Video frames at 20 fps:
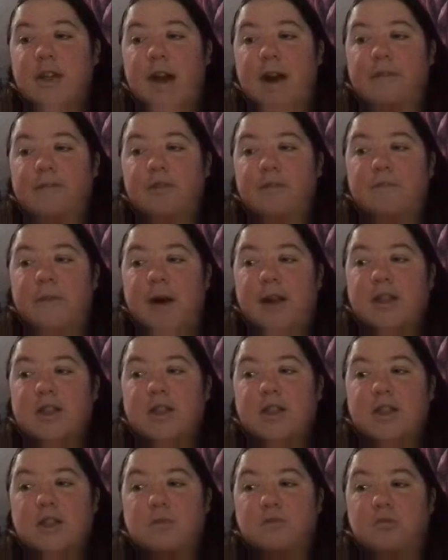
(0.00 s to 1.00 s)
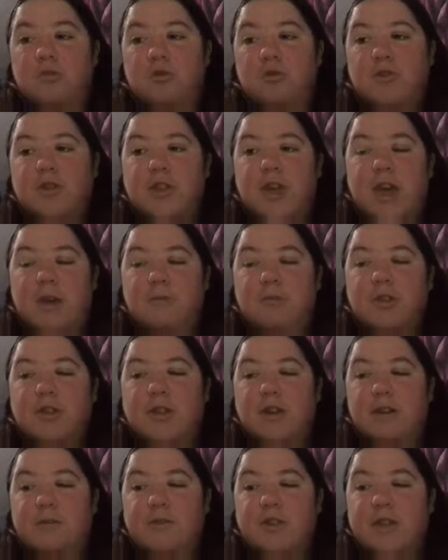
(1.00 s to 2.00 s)
that having a balance is important to keep
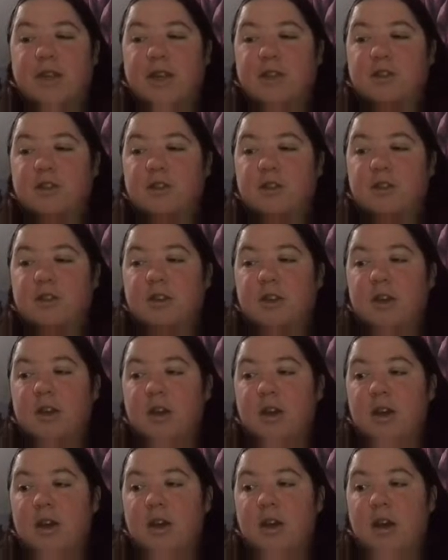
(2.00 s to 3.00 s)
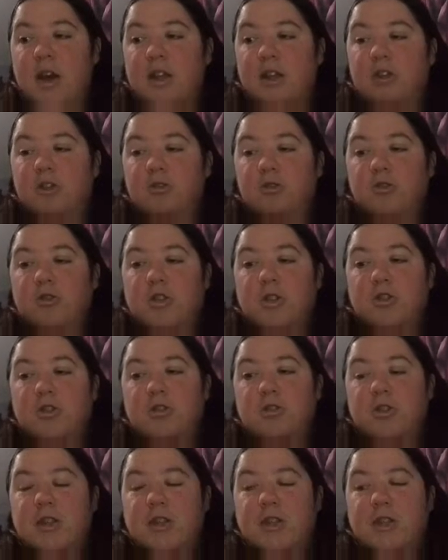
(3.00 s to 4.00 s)
myself centred. You could also
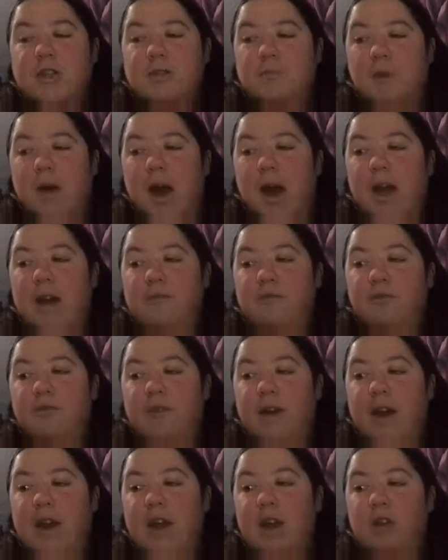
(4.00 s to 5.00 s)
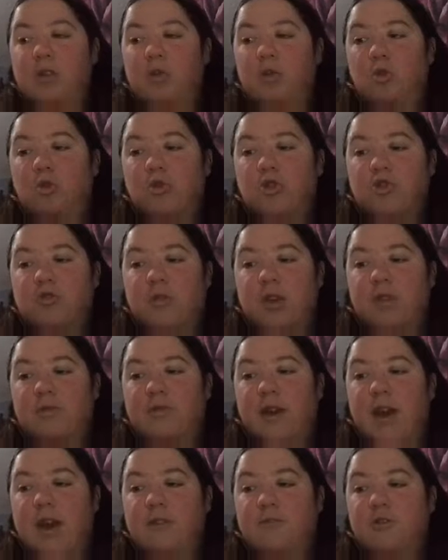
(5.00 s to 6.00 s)
use this as a behaviour rating or a
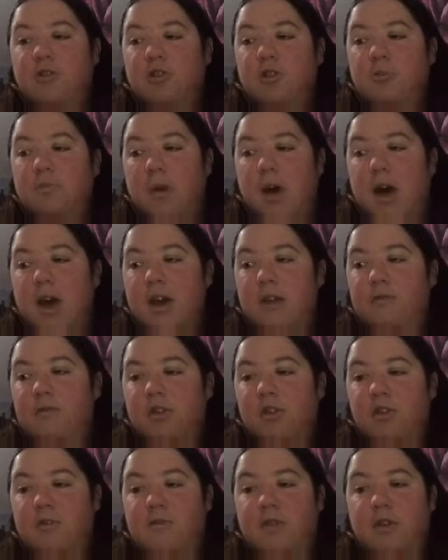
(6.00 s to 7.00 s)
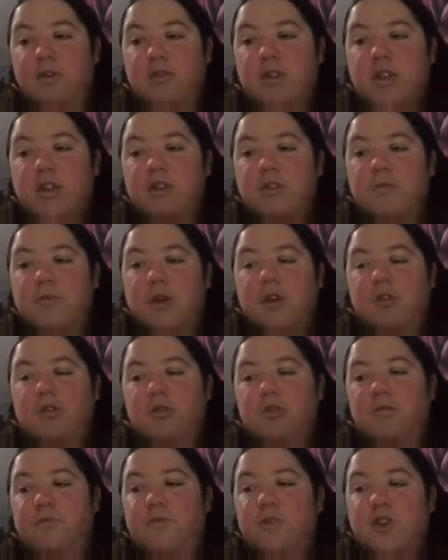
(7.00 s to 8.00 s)
treat rating for good behaviour, and I feel this could be a
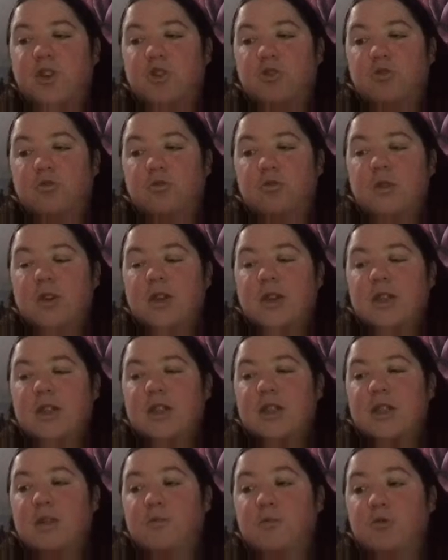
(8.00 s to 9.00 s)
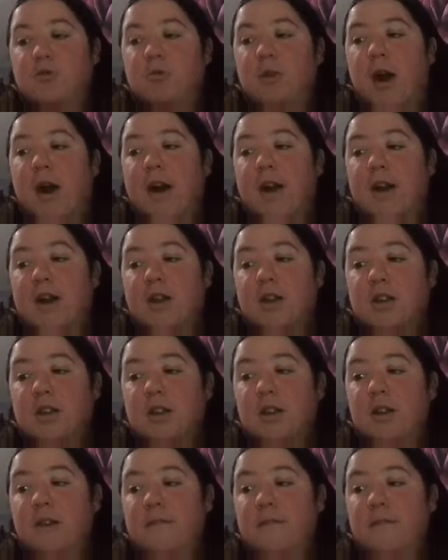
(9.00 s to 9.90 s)
good visual stimulus aid